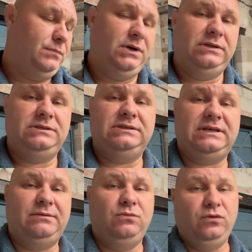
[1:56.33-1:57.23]
but since
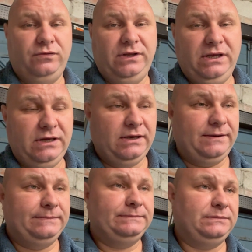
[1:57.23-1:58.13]
I moved
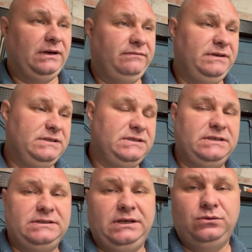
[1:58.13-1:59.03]
here, my
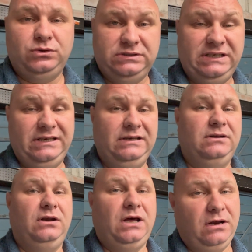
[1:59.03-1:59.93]
V60 was eating a lot